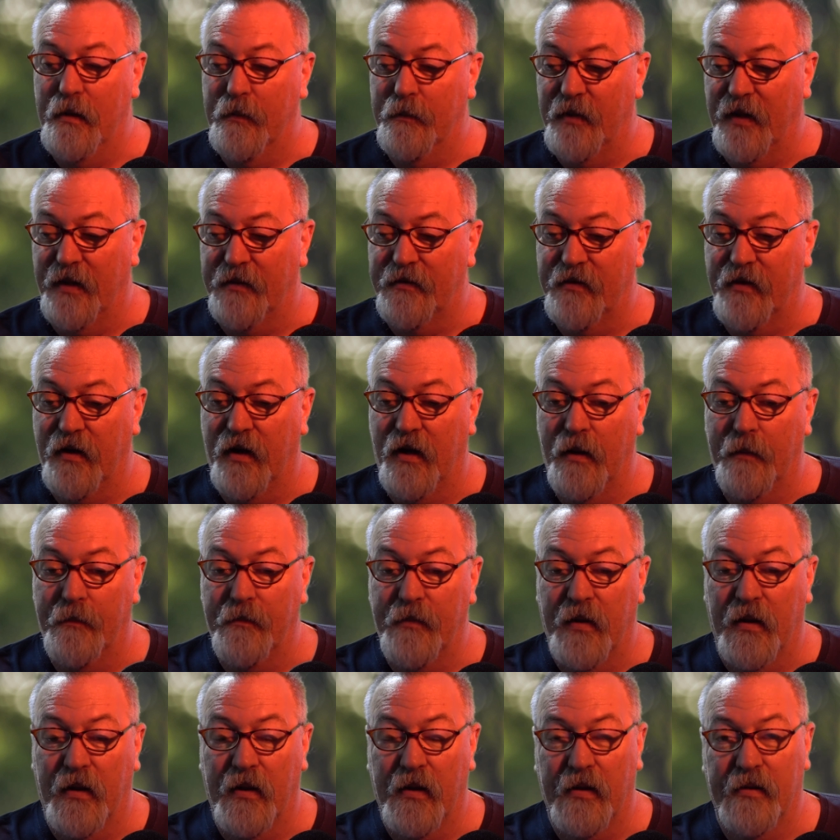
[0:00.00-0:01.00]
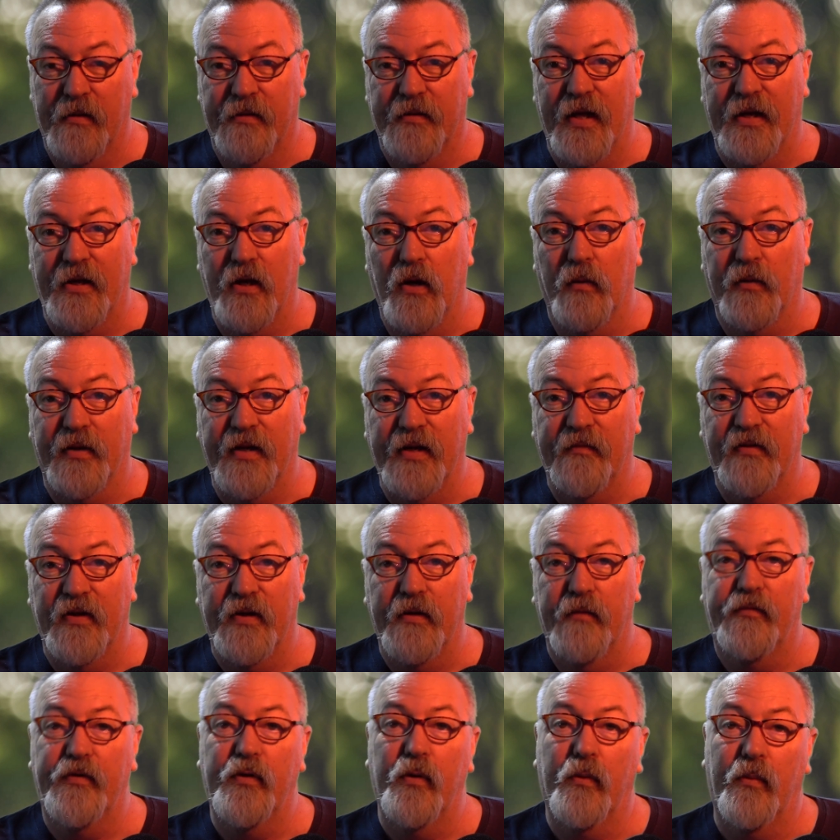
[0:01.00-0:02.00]
But they don't. Even
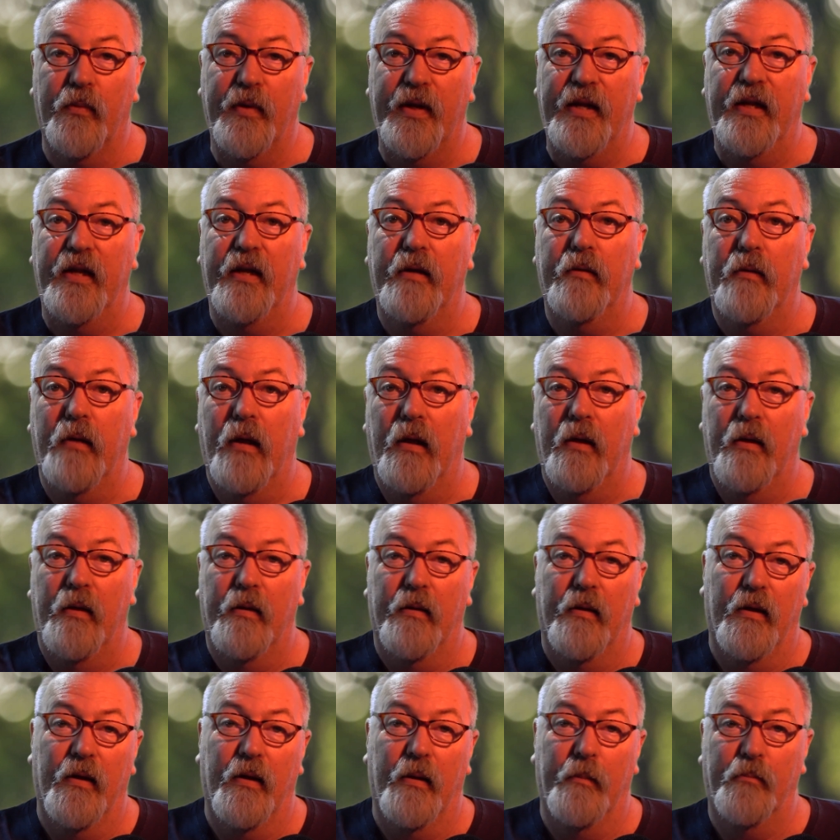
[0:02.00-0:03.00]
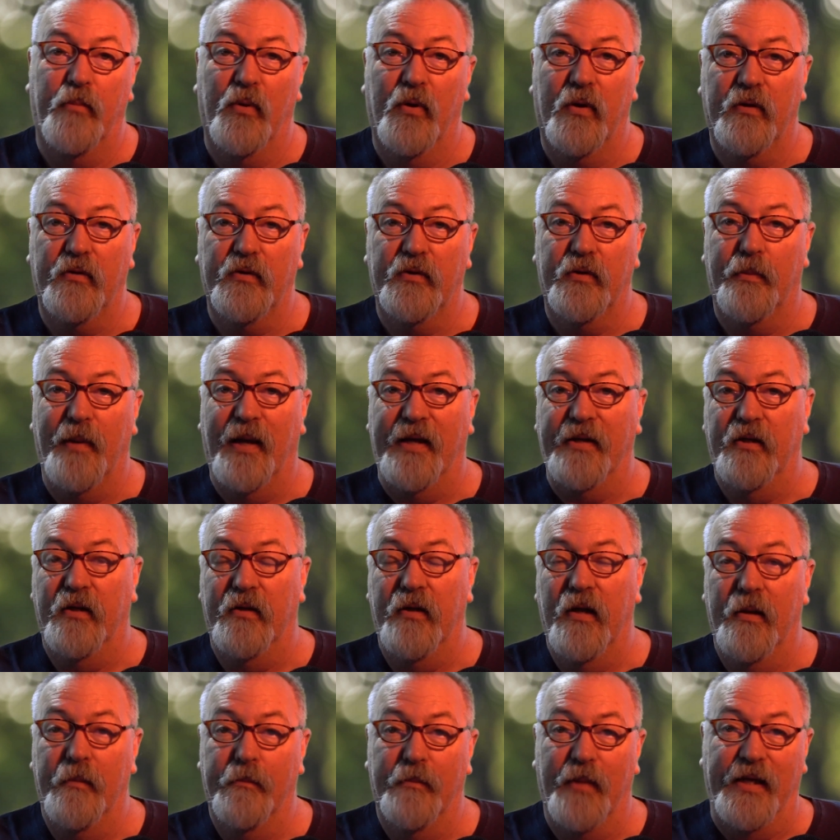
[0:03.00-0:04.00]
if you're reading books
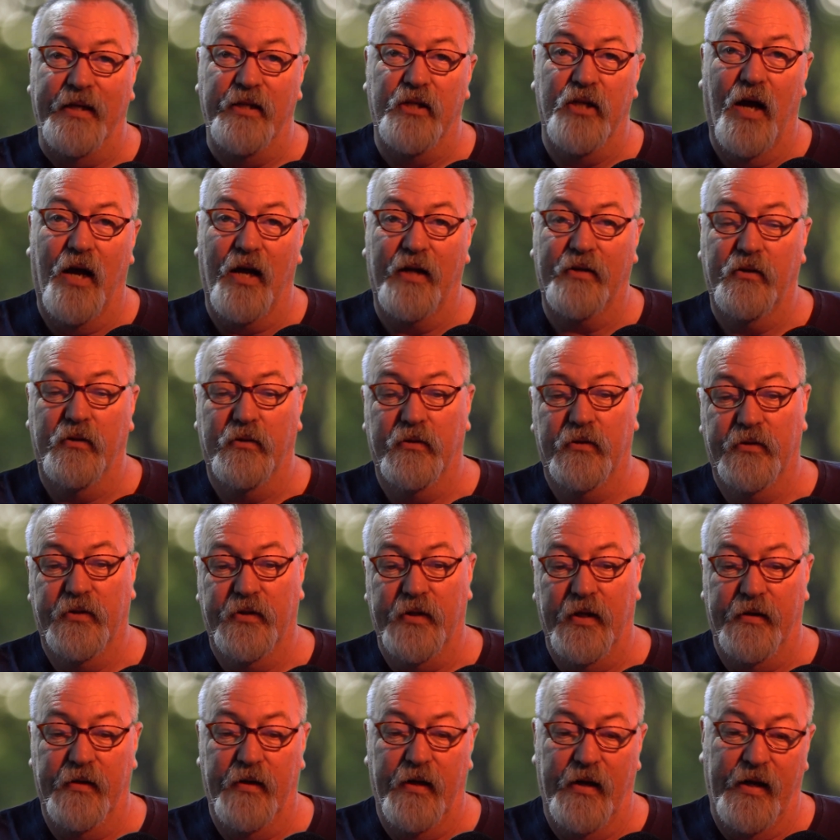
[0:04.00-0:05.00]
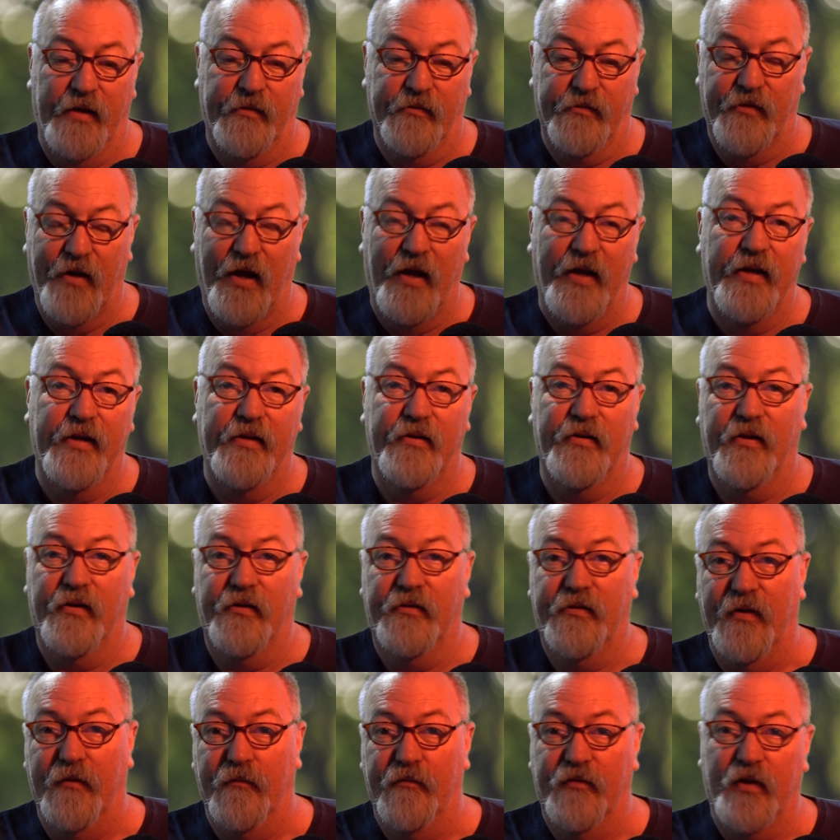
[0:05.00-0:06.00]
by doctors and
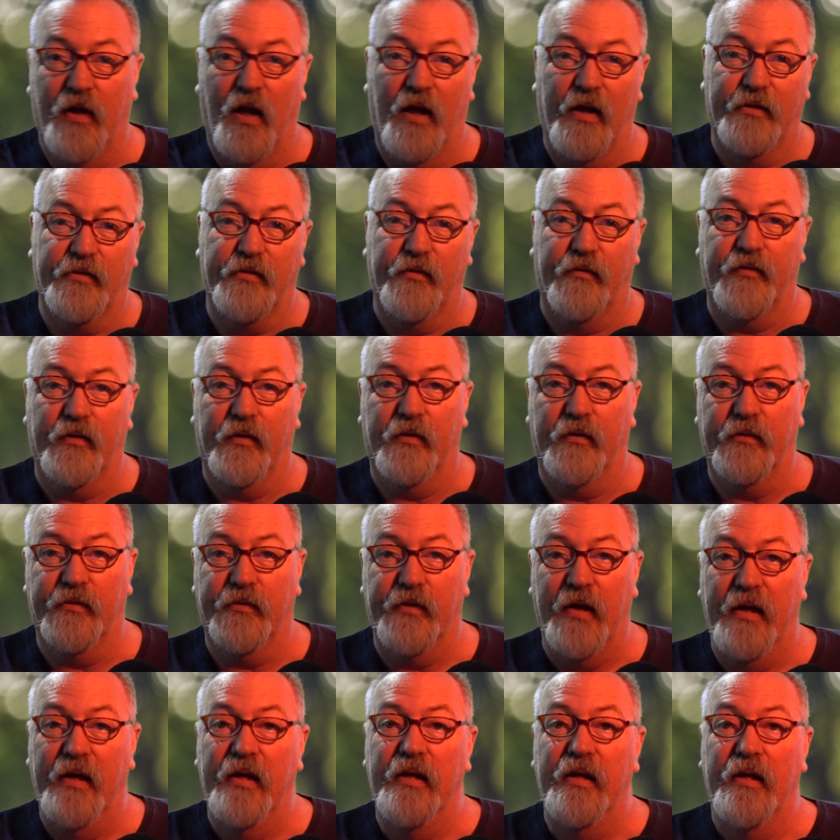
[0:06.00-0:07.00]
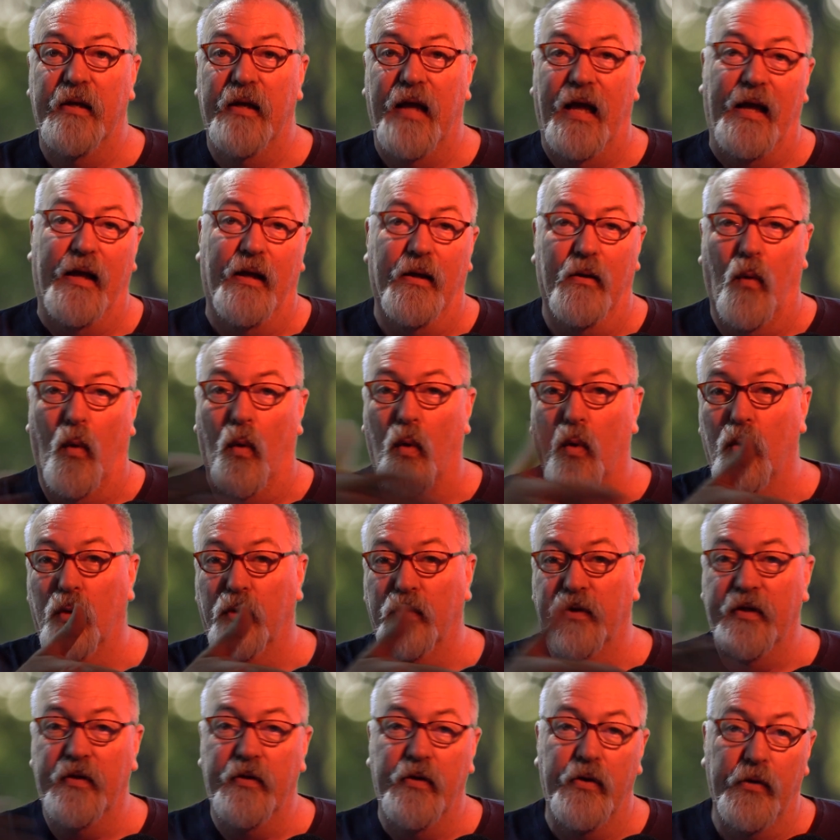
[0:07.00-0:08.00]
scientists and philosophers,
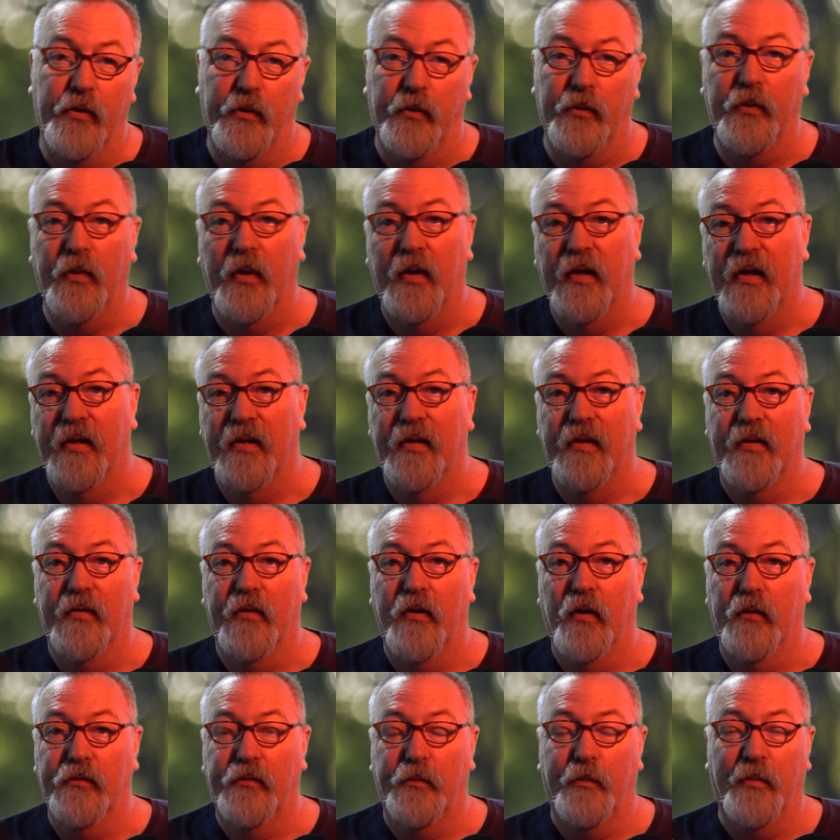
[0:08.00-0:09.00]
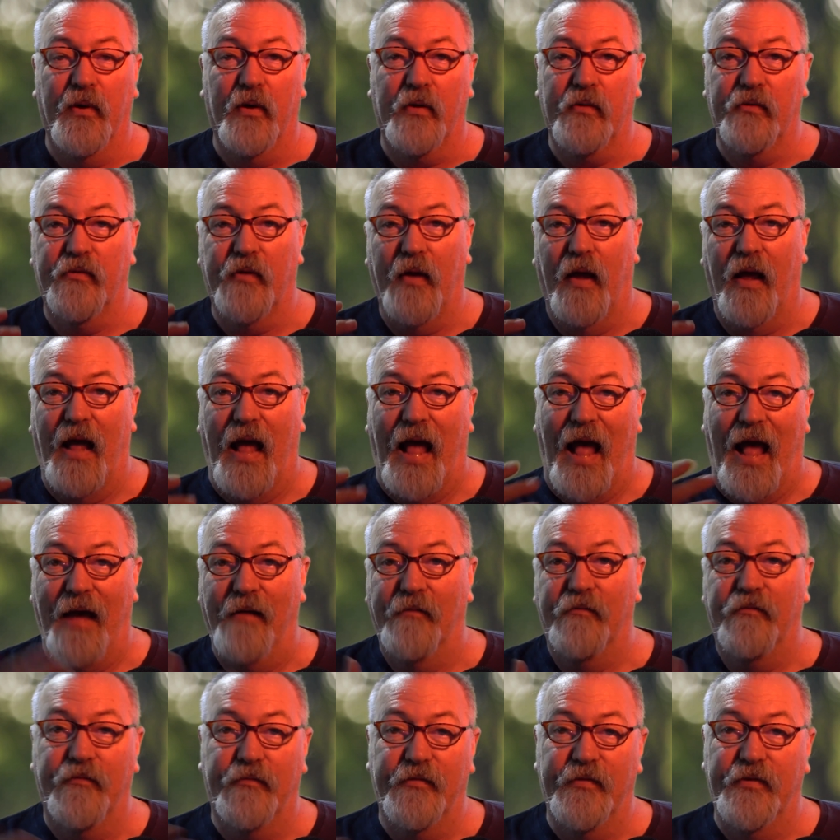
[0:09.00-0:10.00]
old and new, those books
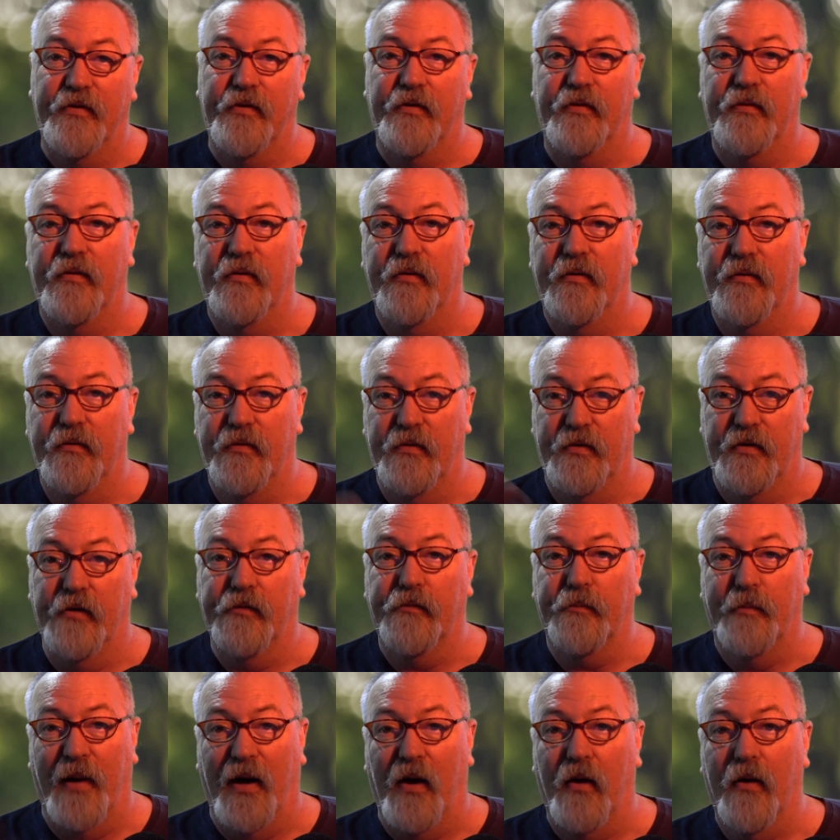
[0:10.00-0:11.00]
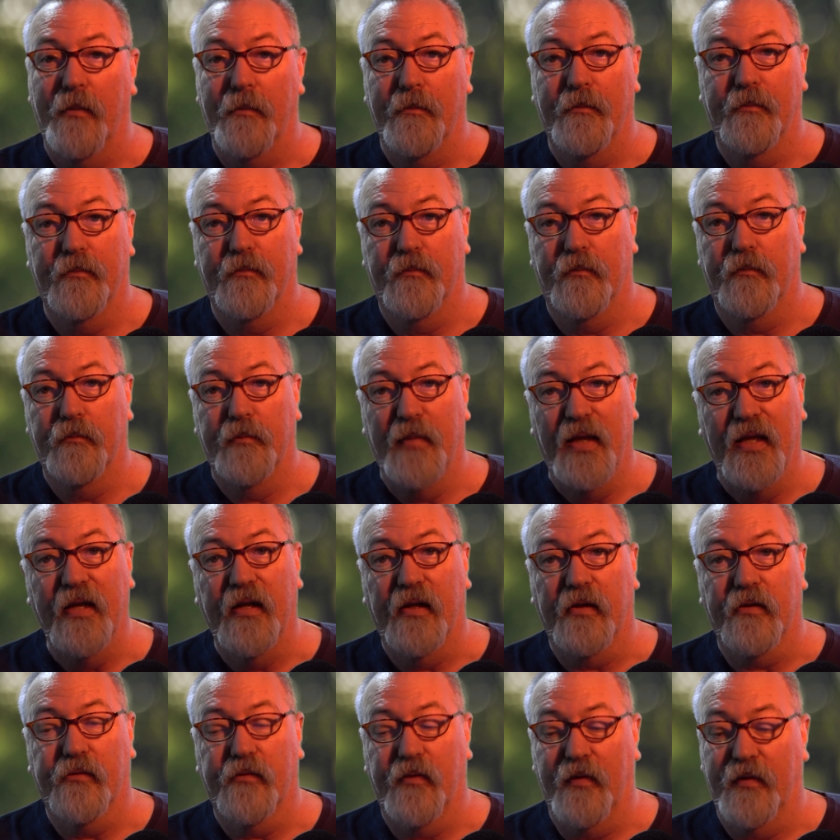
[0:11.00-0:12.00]
have disparate
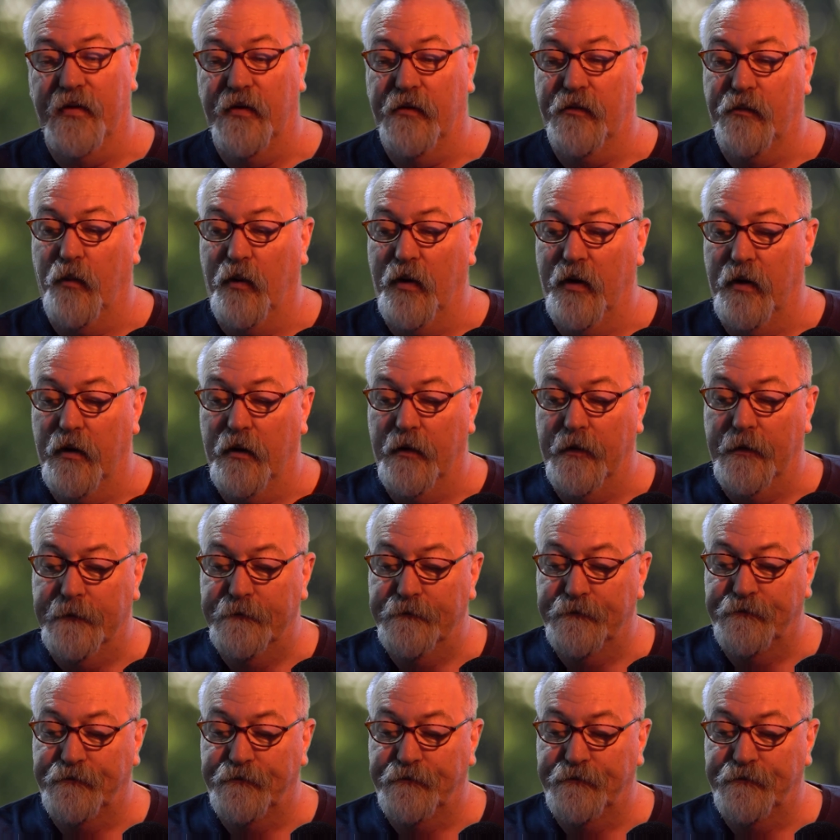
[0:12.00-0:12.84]
meanings for this word.